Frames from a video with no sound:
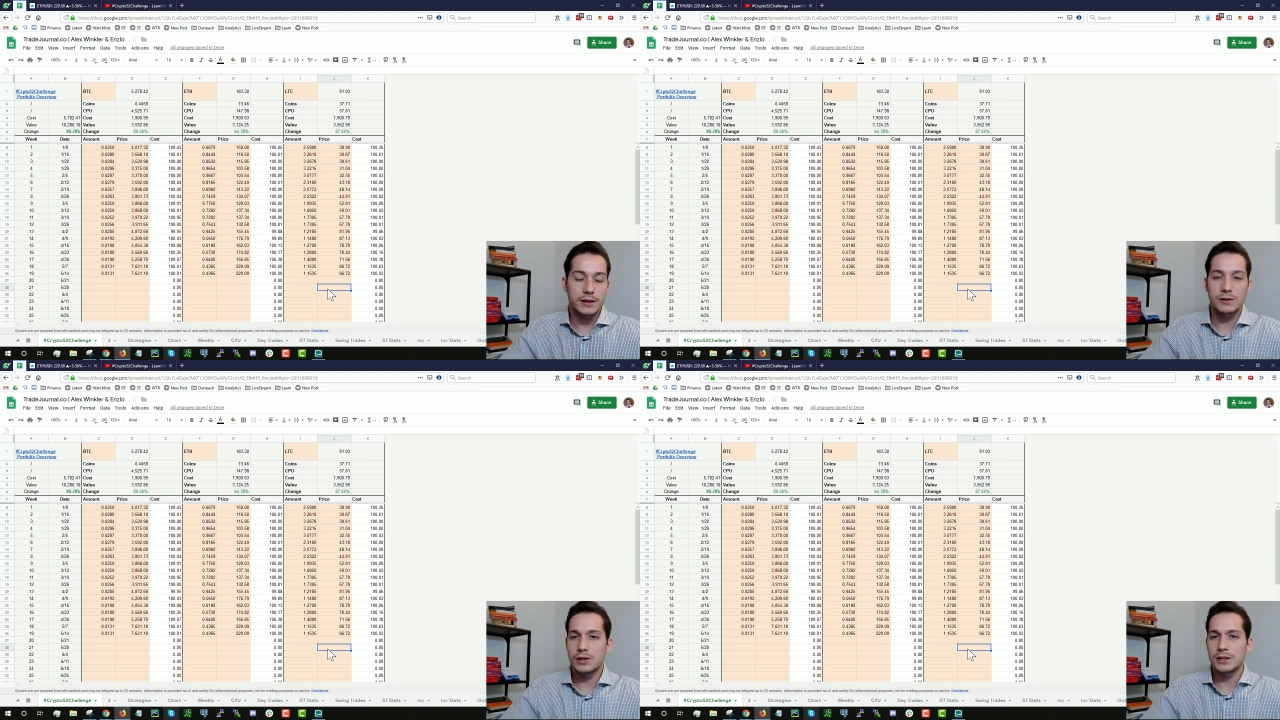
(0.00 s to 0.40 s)

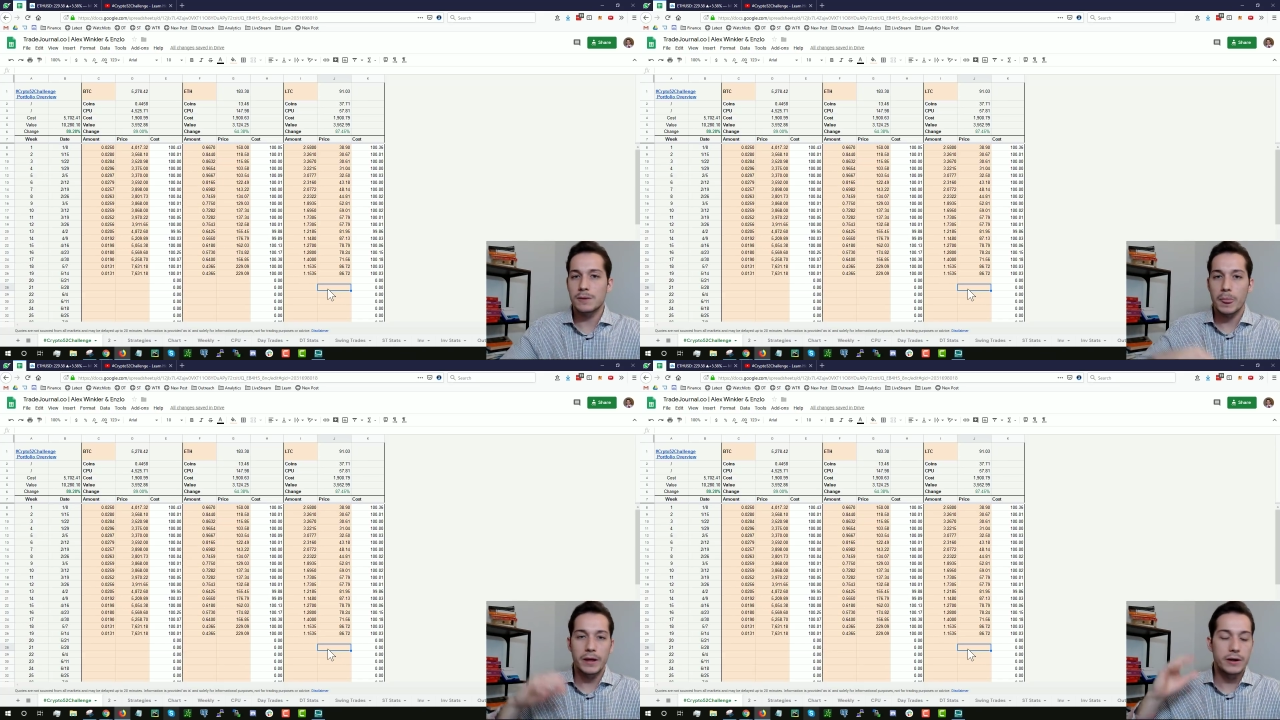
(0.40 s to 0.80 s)
So just,
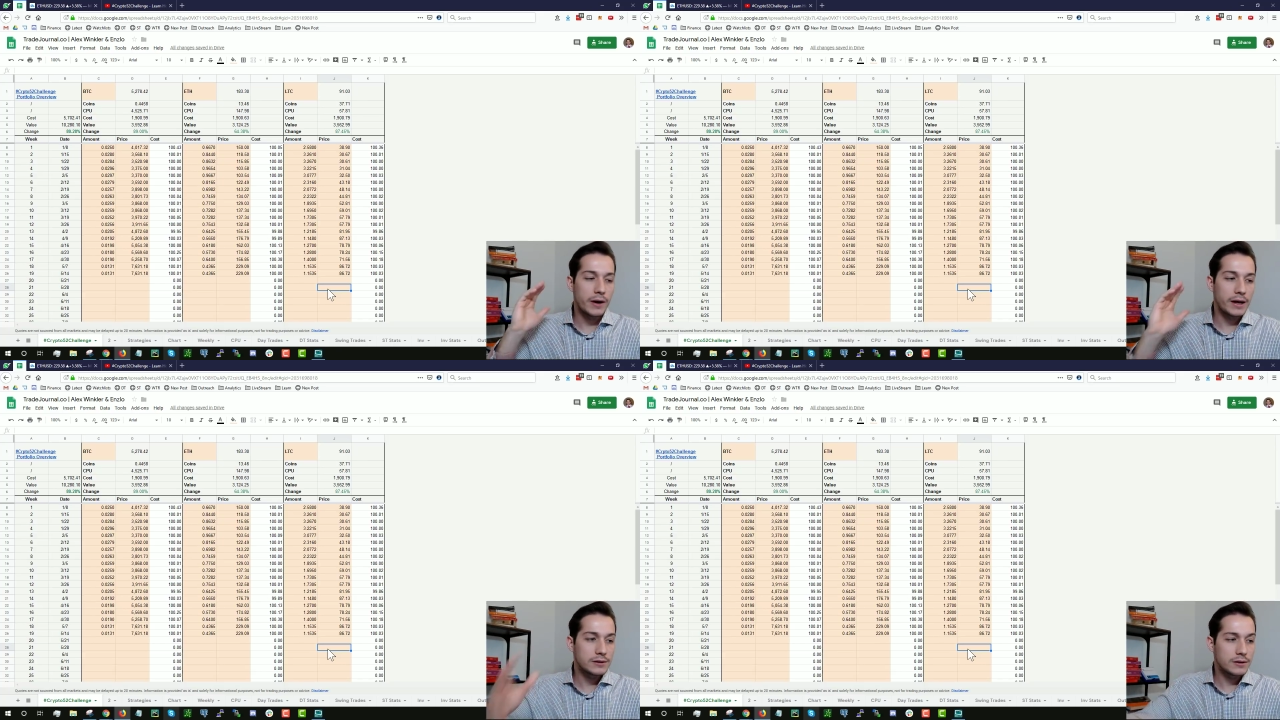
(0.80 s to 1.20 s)

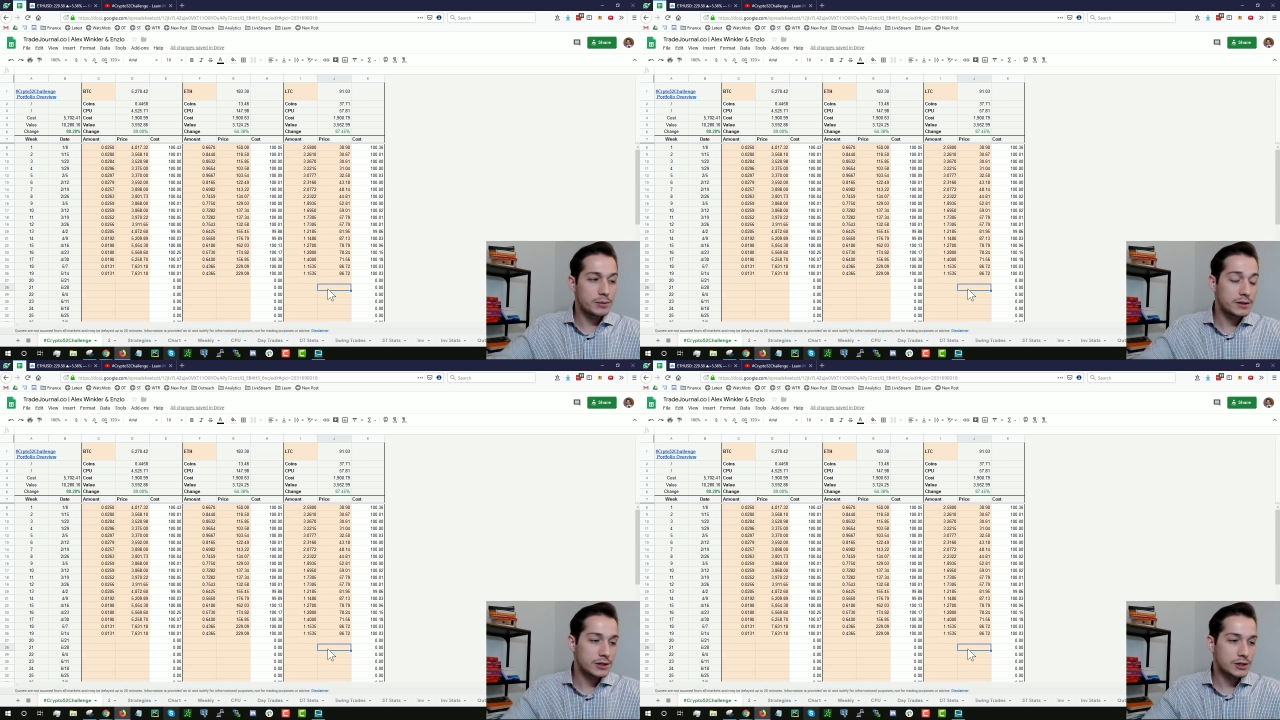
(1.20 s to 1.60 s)
enter the
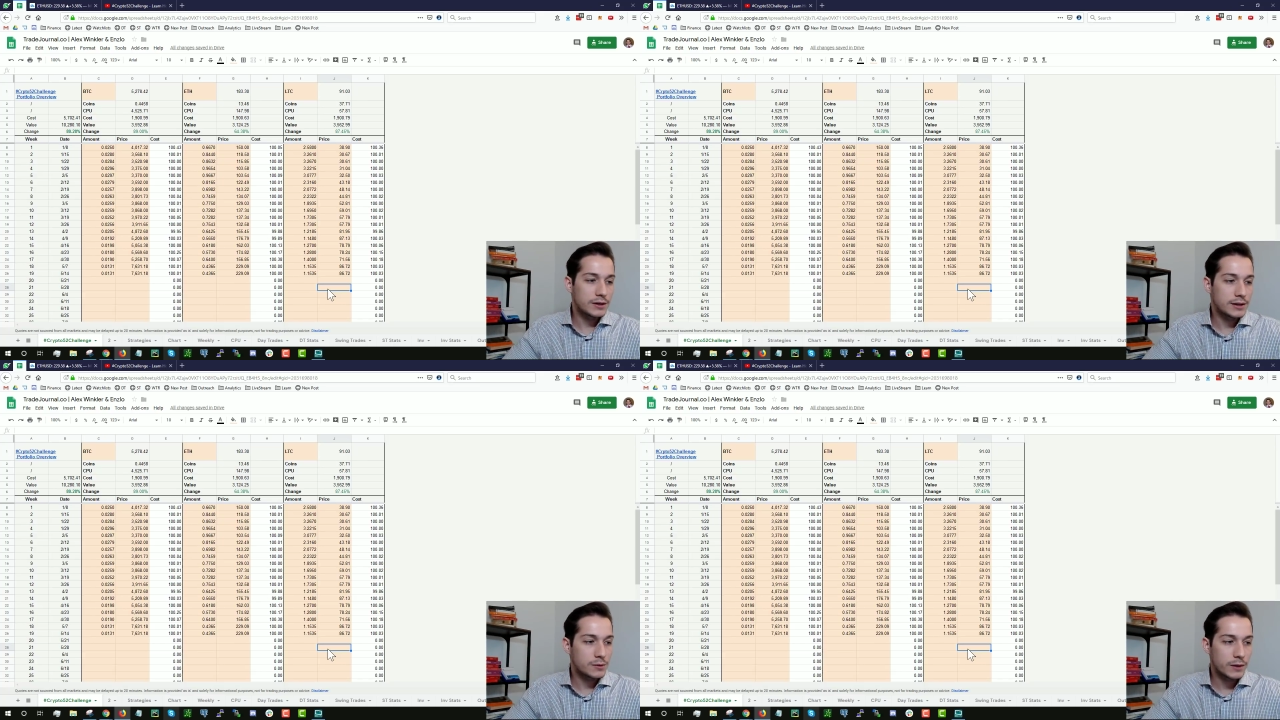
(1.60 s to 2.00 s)
position
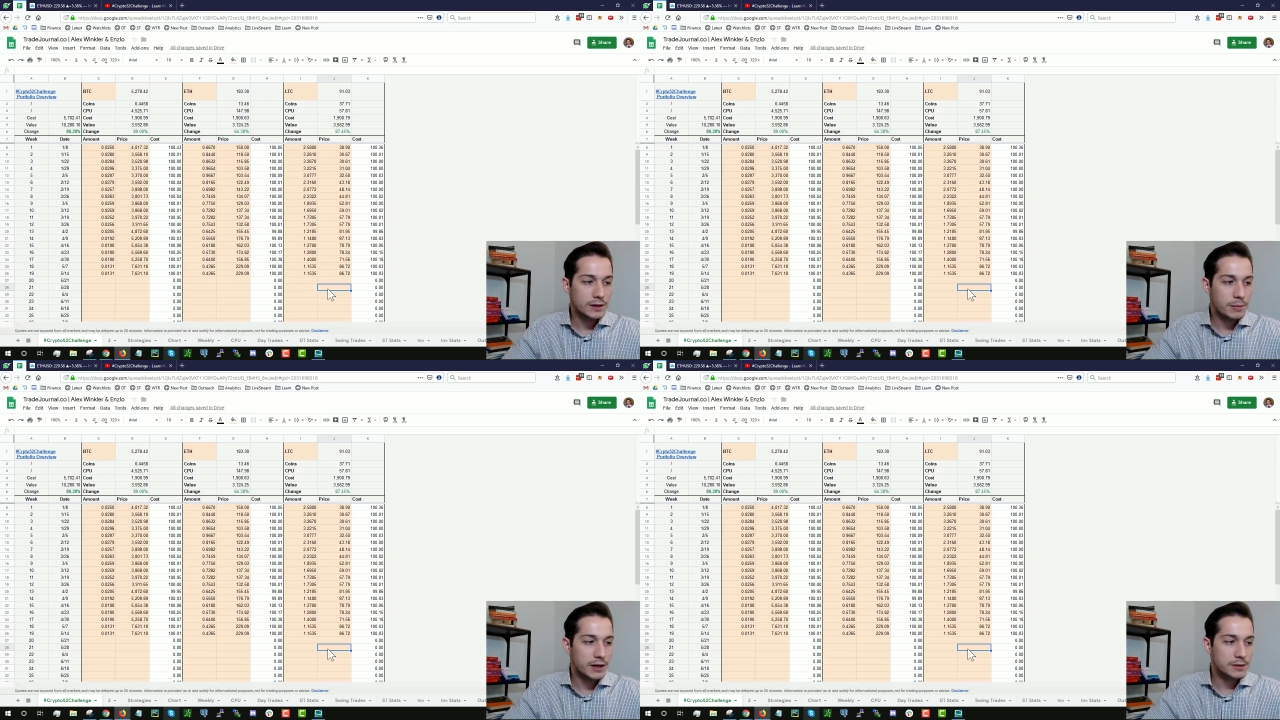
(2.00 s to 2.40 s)
as quick as
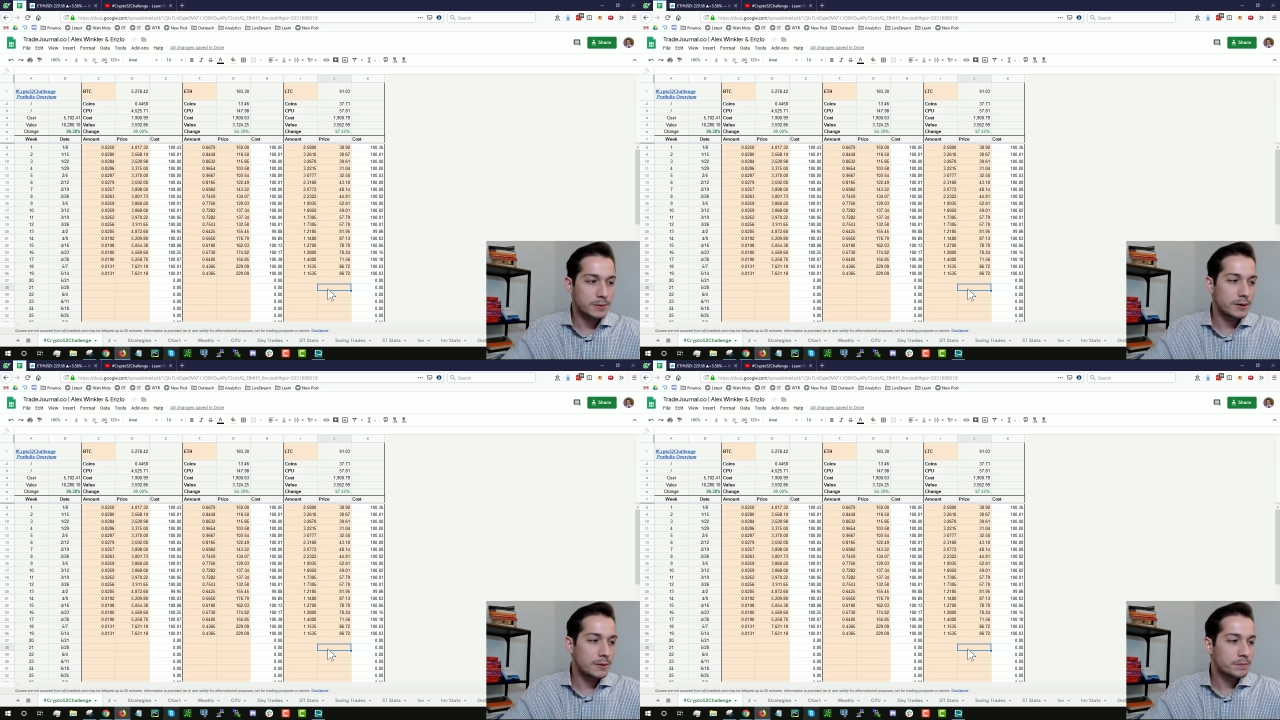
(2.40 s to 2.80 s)

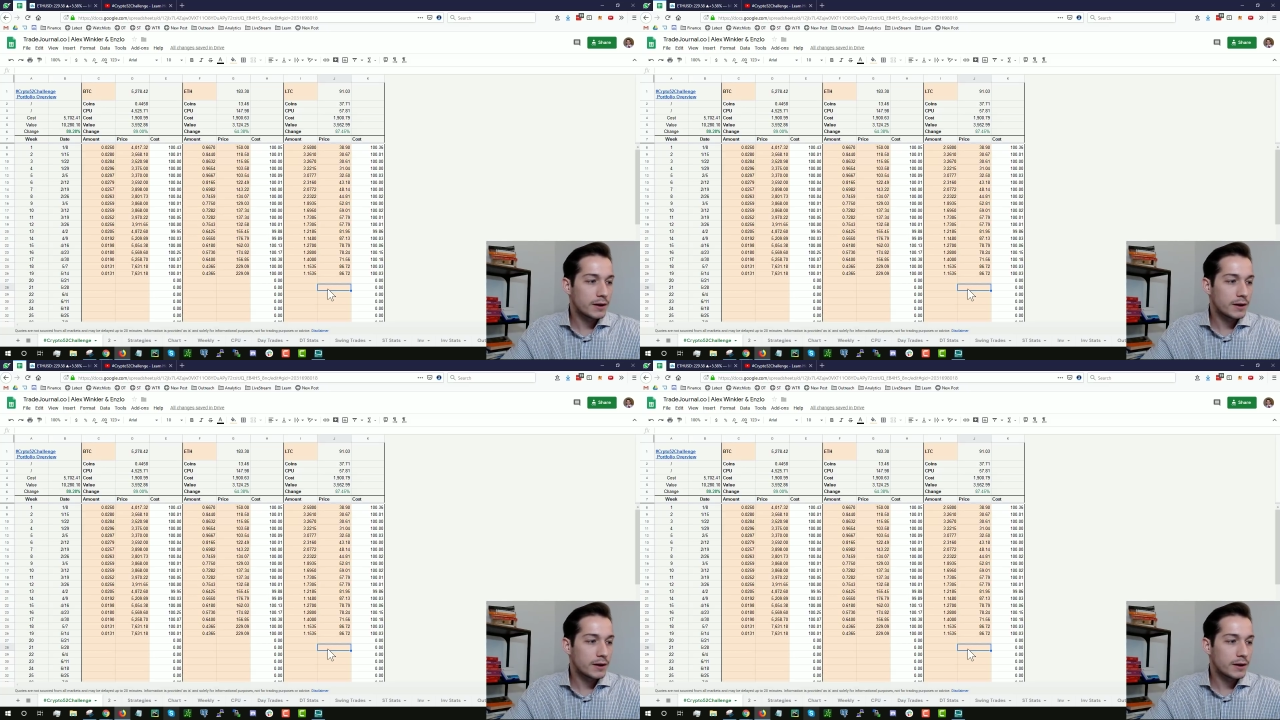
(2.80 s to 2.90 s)
possible.